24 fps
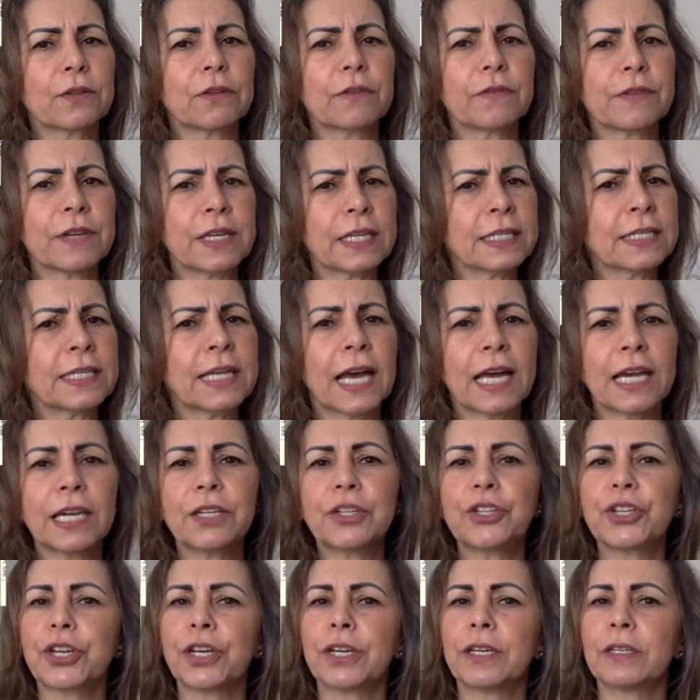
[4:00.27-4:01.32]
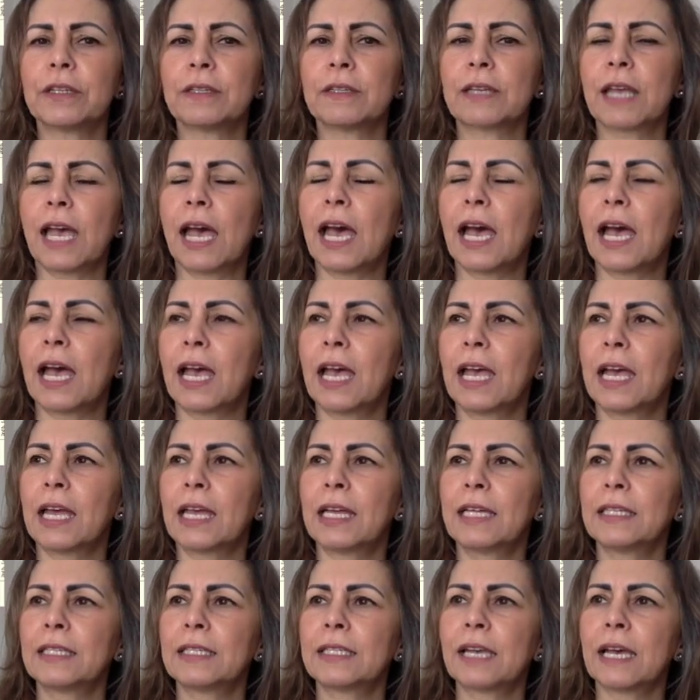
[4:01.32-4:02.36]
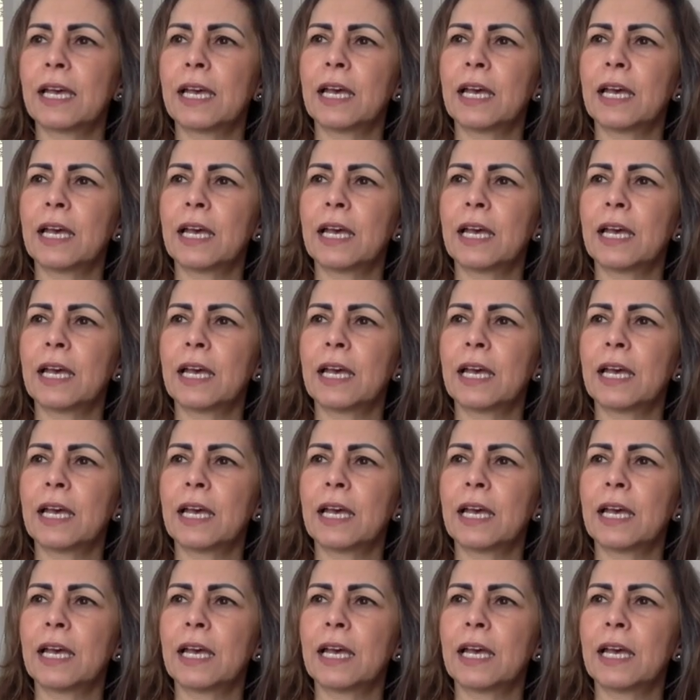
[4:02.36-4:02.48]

of intelligent and